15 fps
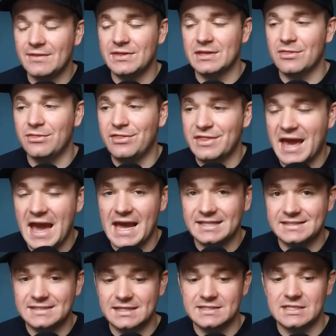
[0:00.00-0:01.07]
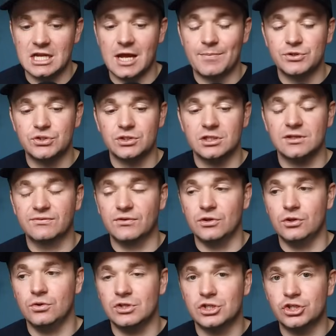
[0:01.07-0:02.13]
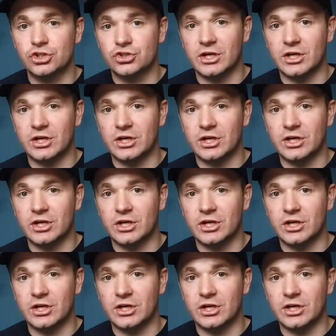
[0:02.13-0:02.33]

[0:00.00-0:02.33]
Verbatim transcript: I think that is an opportunity for you to